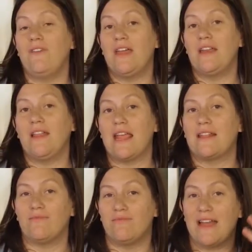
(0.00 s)
it, like
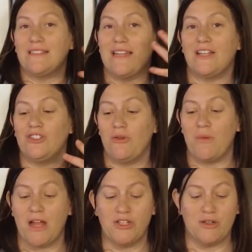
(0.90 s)
that's not so
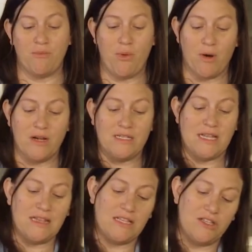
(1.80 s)
much importance
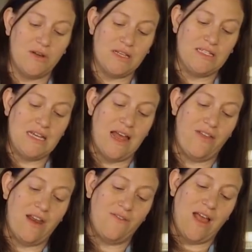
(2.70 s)
that this, you can see now
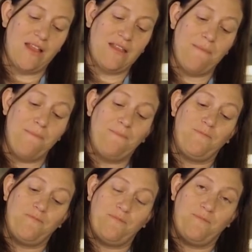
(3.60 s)
that I've got the
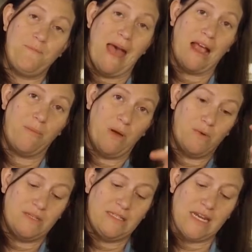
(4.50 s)

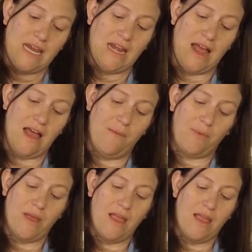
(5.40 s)
backbone sticking up.
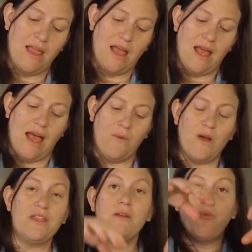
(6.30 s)
I
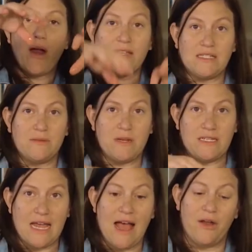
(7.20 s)
want the breast to be
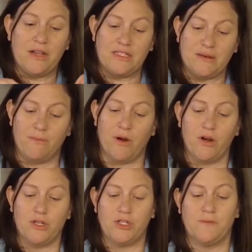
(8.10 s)
down and
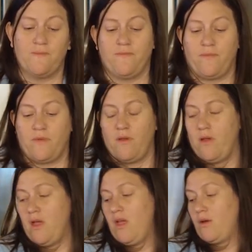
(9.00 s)
submerged.
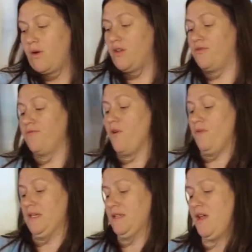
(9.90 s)
I'm gonna throw
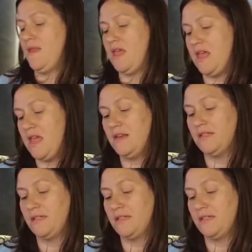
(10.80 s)
this on the heat